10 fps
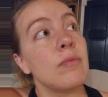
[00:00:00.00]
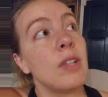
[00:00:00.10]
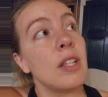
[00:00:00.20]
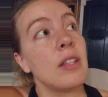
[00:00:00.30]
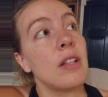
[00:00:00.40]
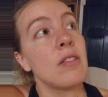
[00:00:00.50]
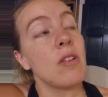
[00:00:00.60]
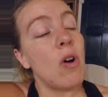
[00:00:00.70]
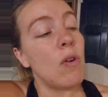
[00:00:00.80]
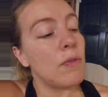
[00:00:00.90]
think that's
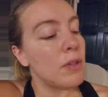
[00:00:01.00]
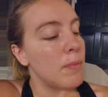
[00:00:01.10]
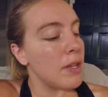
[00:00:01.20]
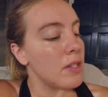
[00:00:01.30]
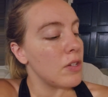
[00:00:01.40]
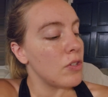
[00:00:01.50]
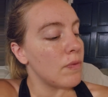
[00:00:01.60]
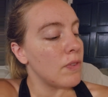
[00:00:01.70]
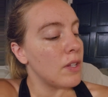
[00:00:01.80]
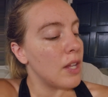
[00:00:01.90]
all for the message of
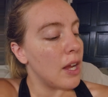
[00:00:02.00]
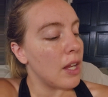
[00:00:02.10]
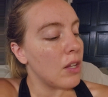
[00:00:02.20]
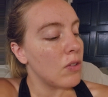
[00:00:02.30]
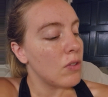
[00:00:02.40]
the day.